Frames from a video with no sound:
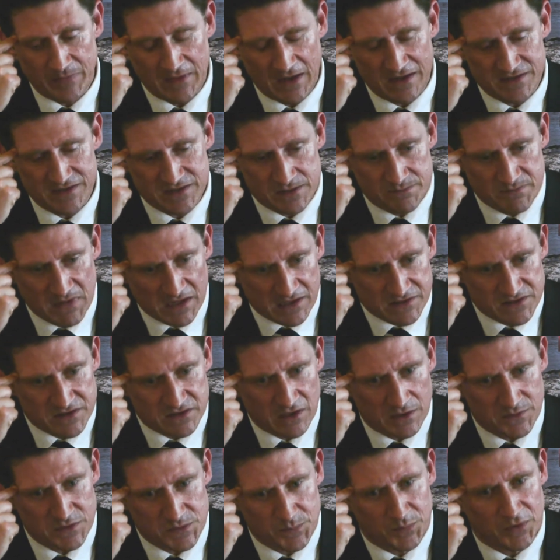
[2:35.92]
As a
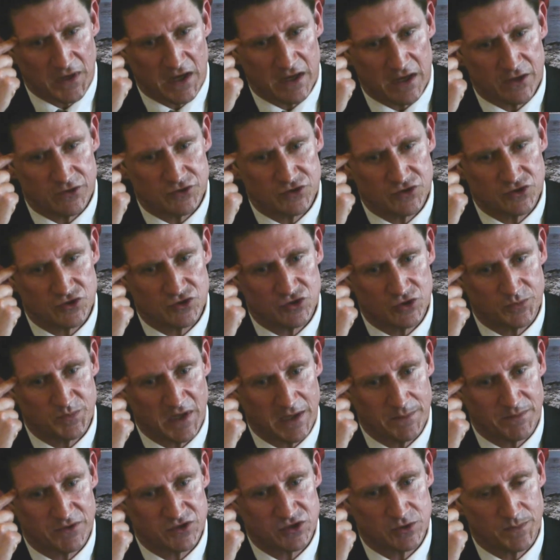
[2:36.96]
minister, I was proud to be
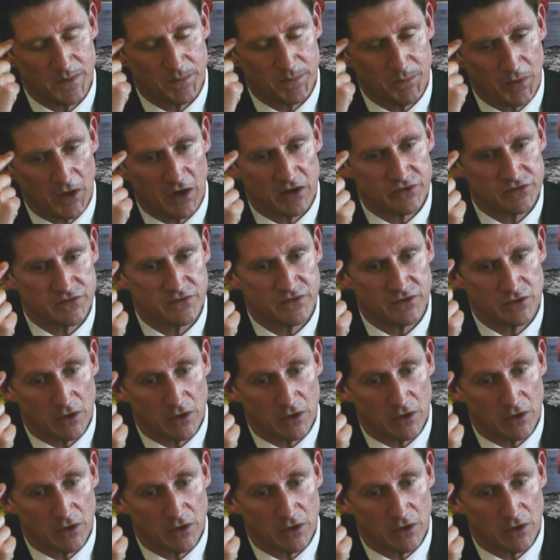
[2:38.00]
able to be part of the